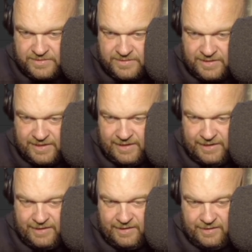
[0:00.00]
Set it
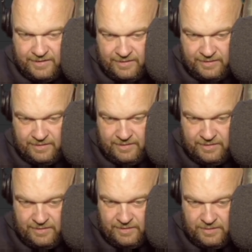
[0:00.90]
here.
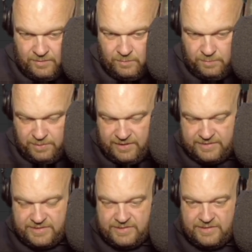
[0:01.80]
We'll put
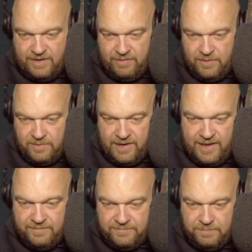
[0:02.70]
it in stereo
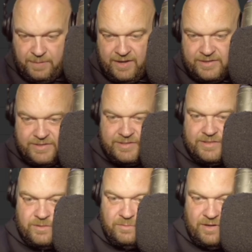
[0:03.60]
left,
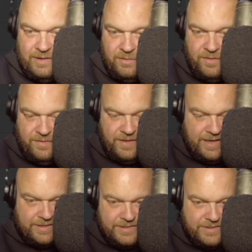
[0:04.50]
paste. So we're going to have got
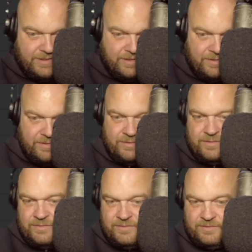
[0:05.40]
this. You are
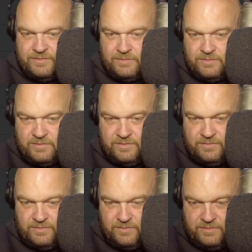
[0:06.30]
listening to
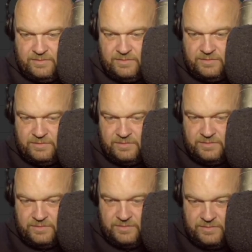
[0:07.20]
the hottest
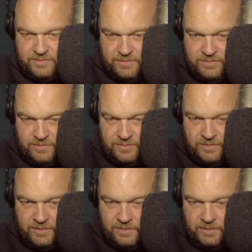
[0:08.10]
tunes on your
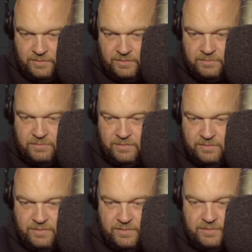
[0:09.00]
number one
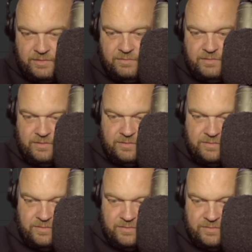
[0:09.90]
online radio
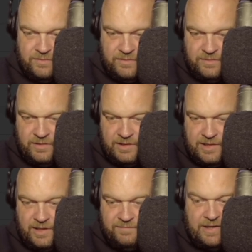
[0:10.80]
station.
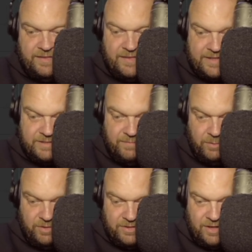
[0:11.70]
Lovely. I think that's the
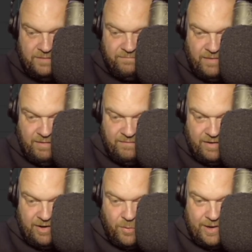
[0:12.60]
vocal done very,
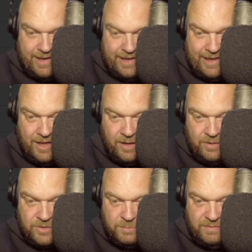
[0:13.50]
very quickly.
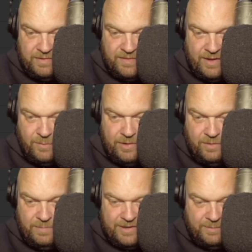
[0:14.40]
Just move it that
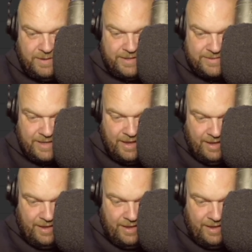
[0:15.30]
way a little bit.